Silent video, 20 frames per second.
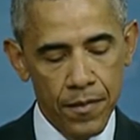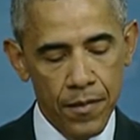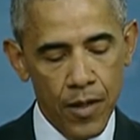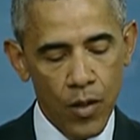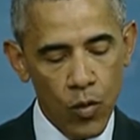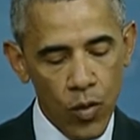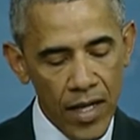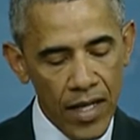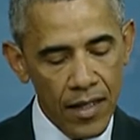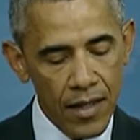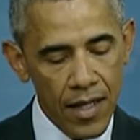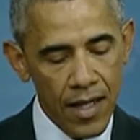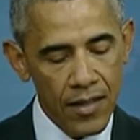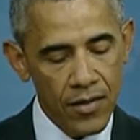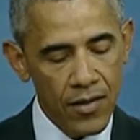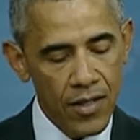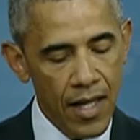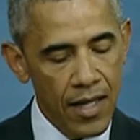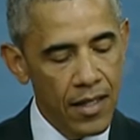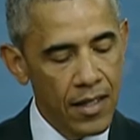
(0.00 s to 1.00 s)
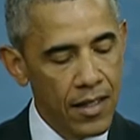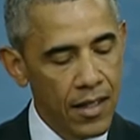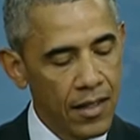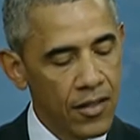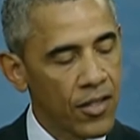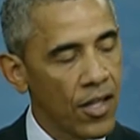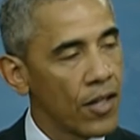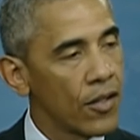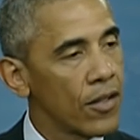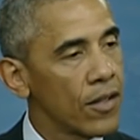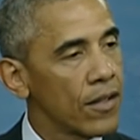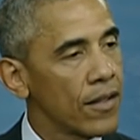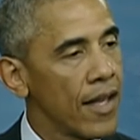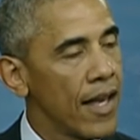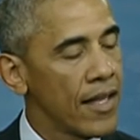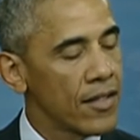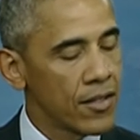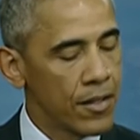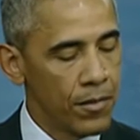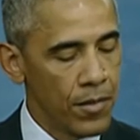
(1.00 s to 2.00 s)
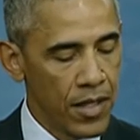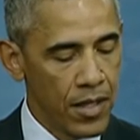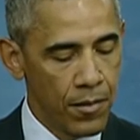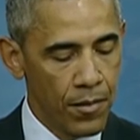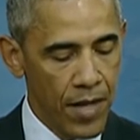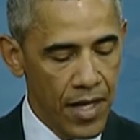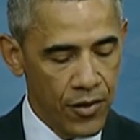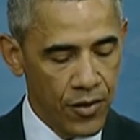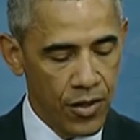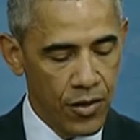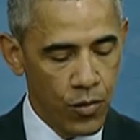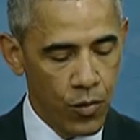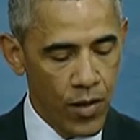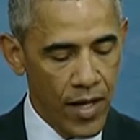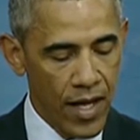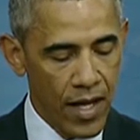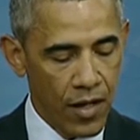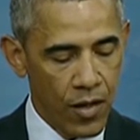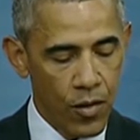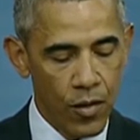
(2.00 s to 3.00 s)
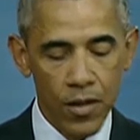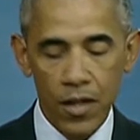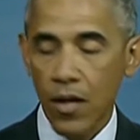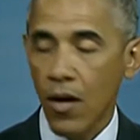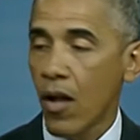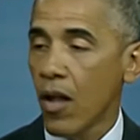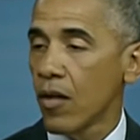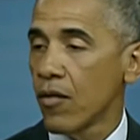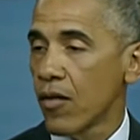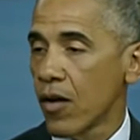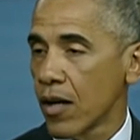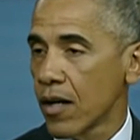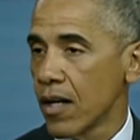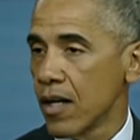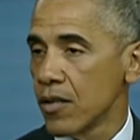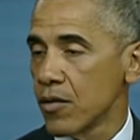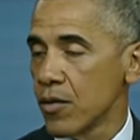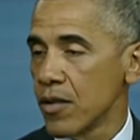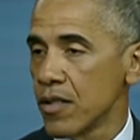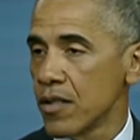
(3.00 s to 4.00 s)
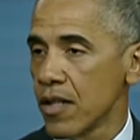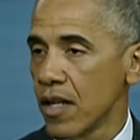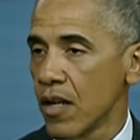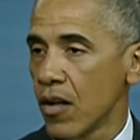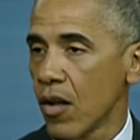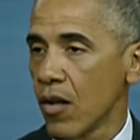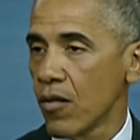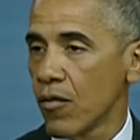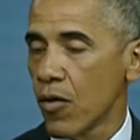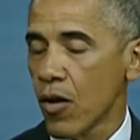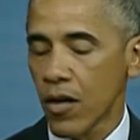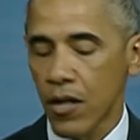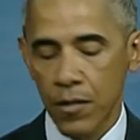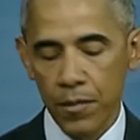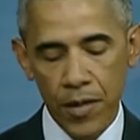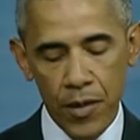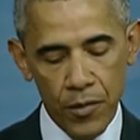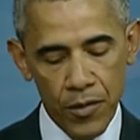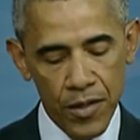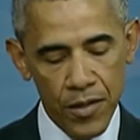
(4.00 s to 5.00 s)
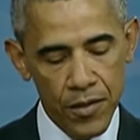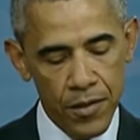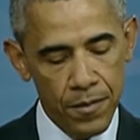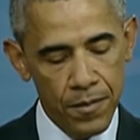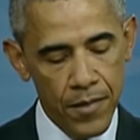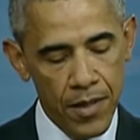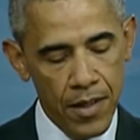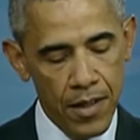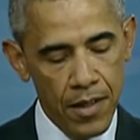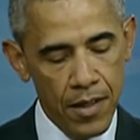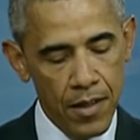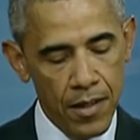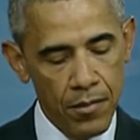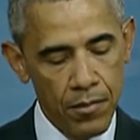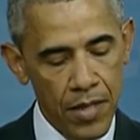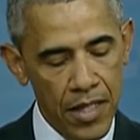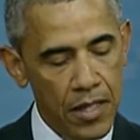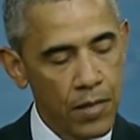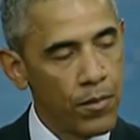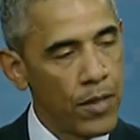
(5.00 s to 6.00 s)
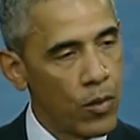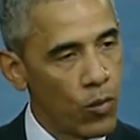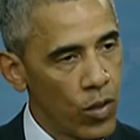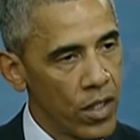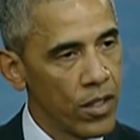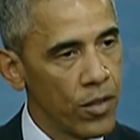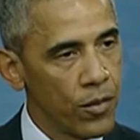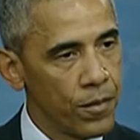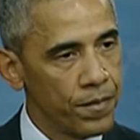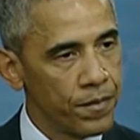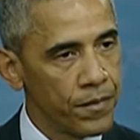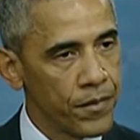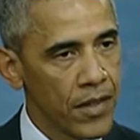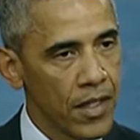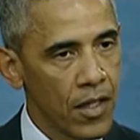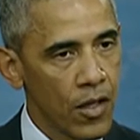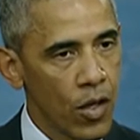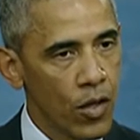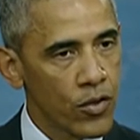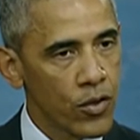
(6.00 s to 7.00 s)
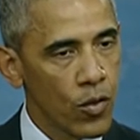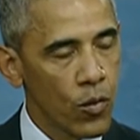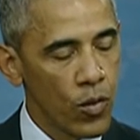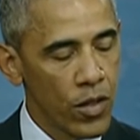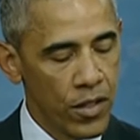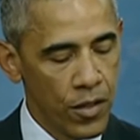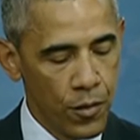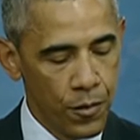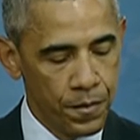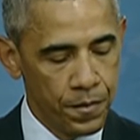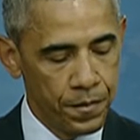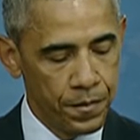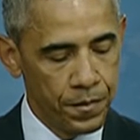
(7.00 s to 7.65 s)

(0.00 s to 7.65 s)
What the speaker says: The greeting they extended to each other has to be the message we echo in all of our countries and all of our communities. Peace be with you and also with you.